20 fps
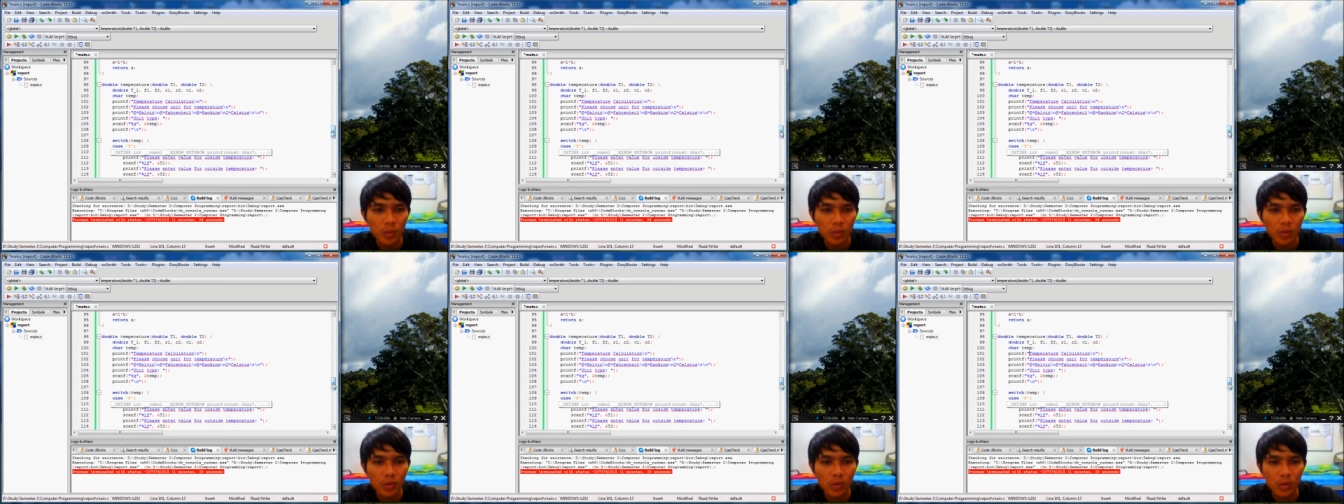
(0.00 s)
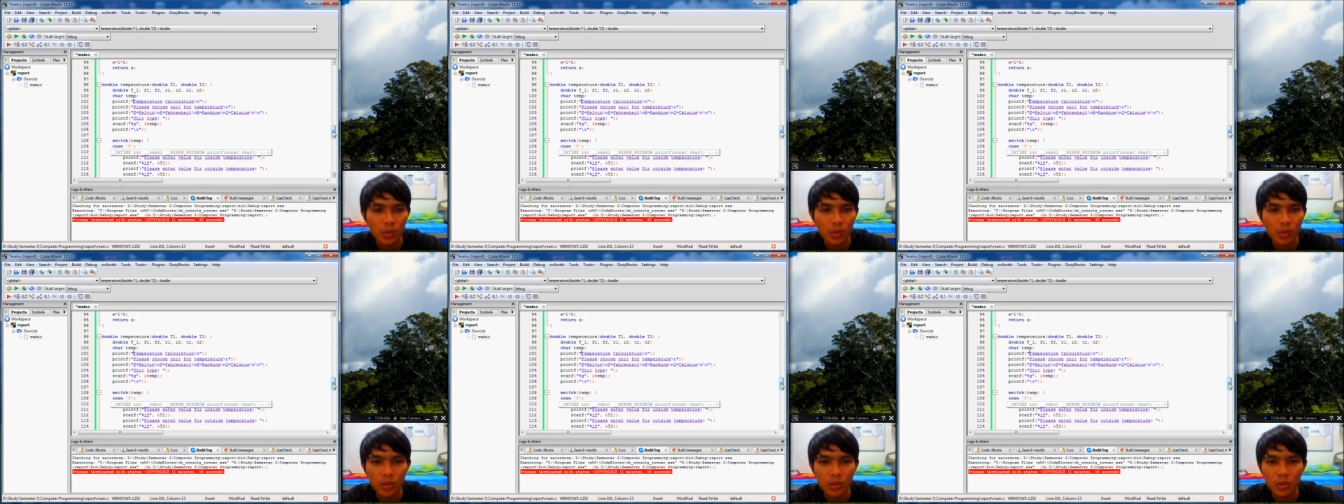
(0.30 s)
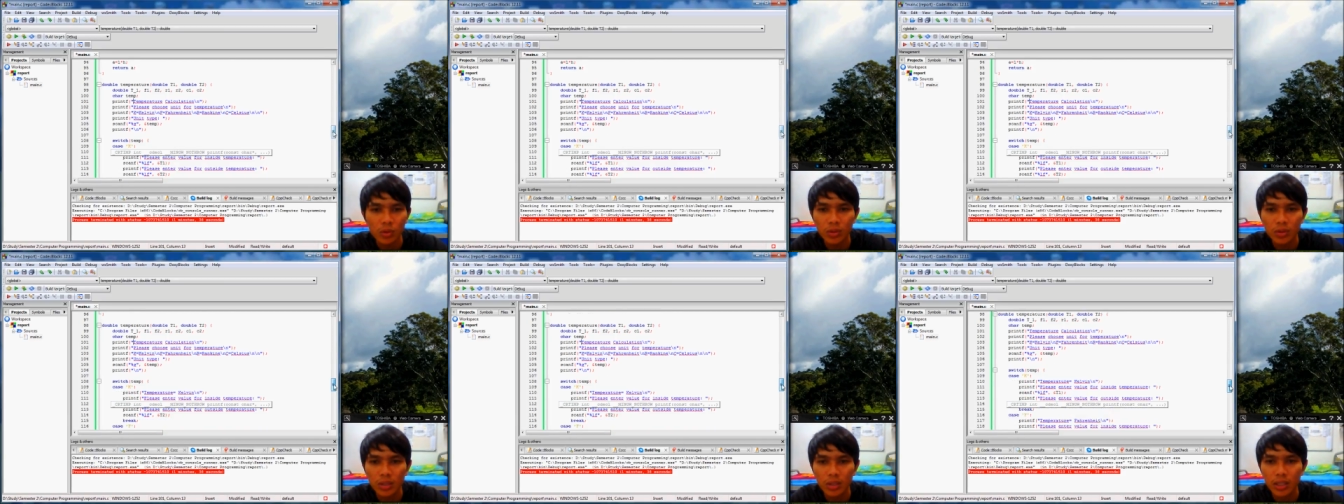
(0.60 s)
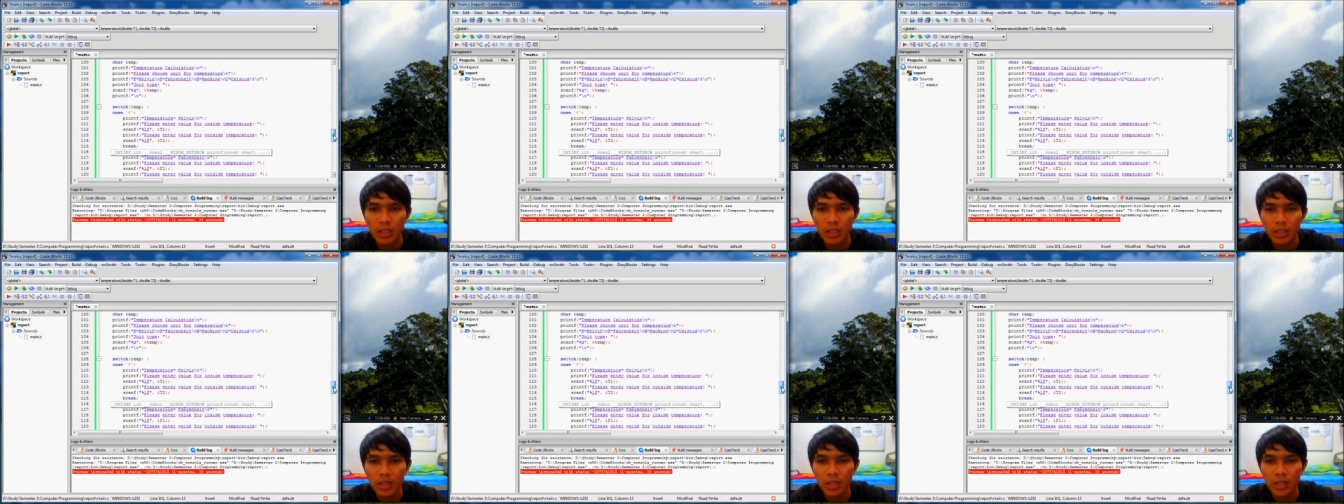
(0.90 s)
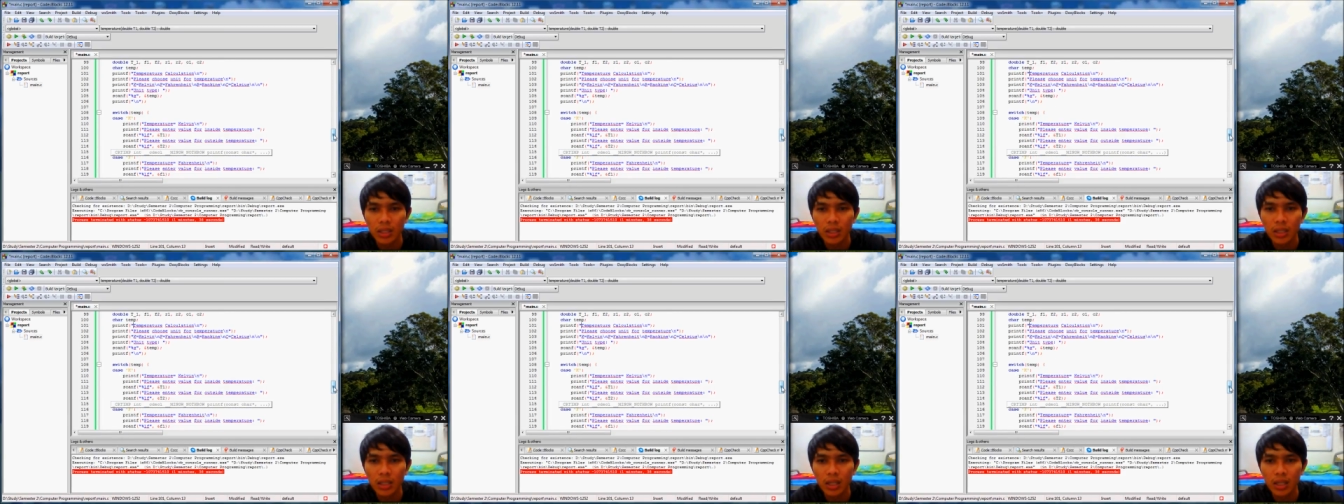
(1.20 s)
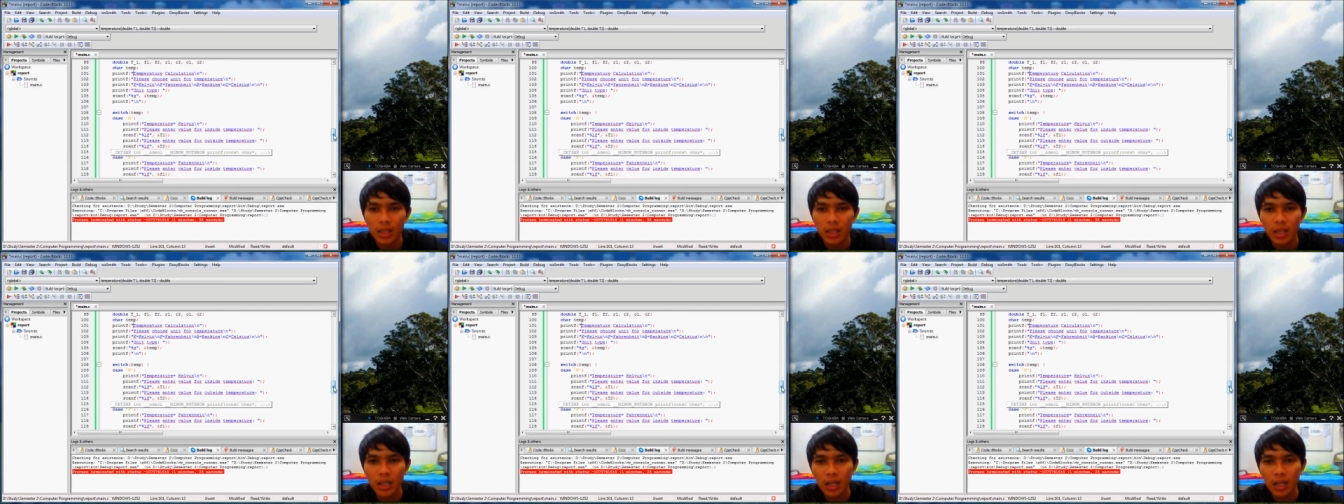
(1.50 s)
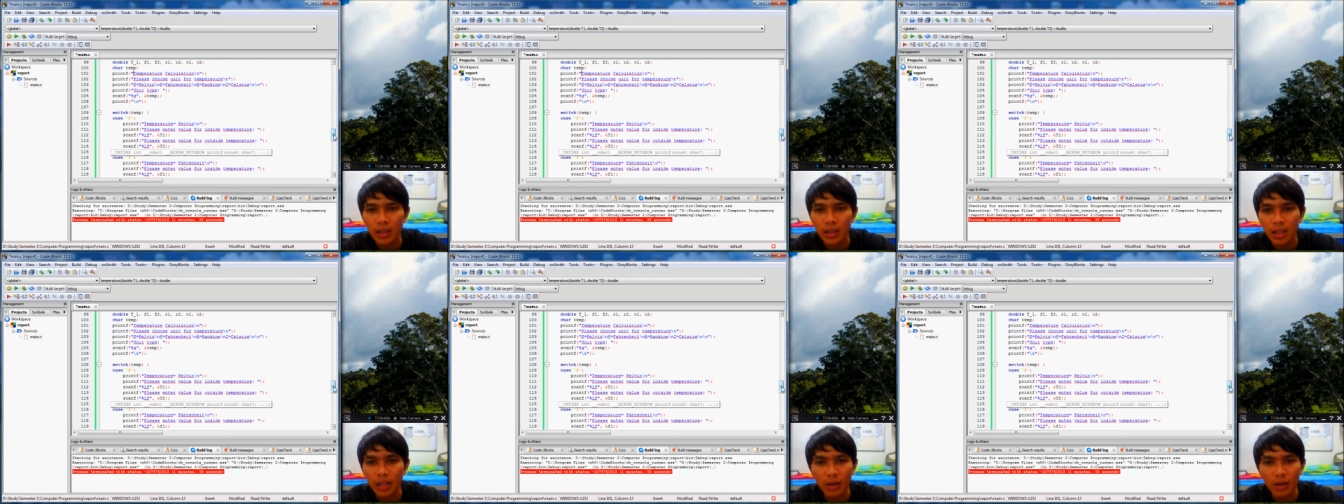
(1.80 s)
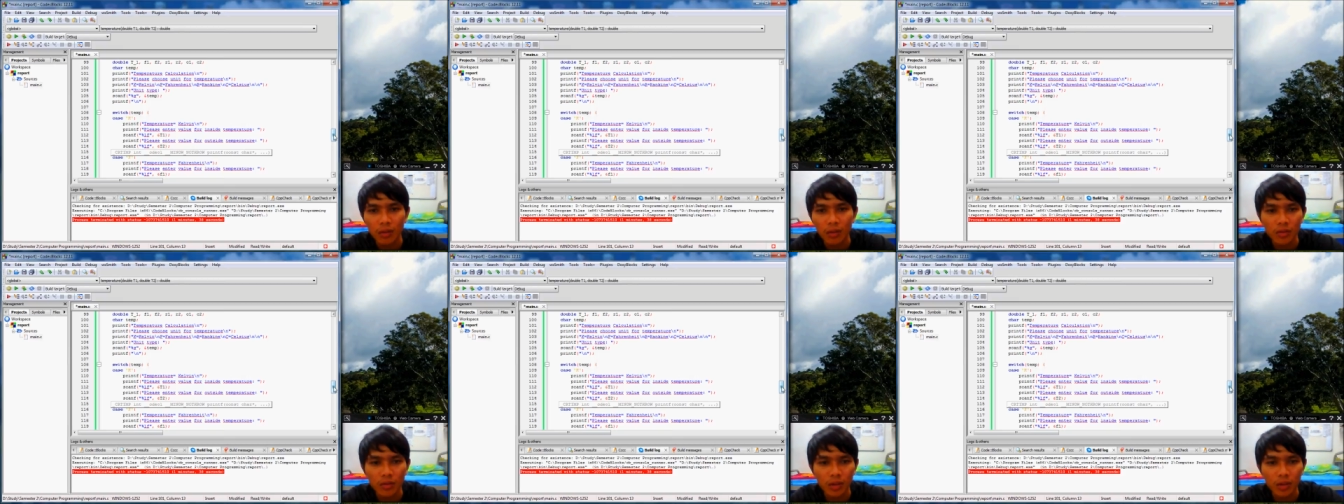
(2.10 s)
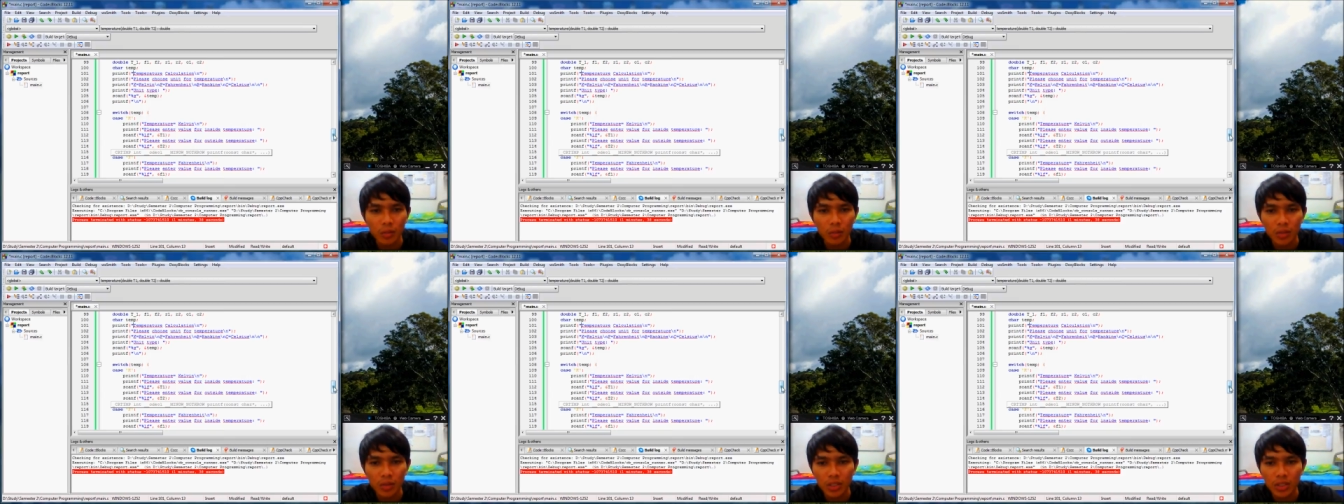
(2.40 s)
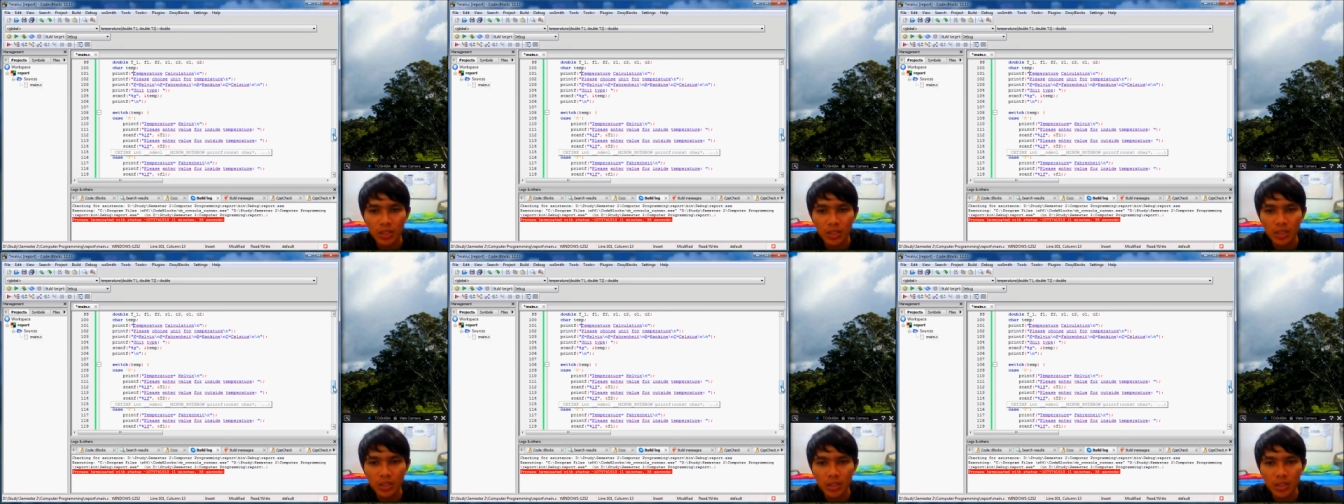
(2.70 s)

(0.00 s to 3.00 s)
to choose the type of temperature.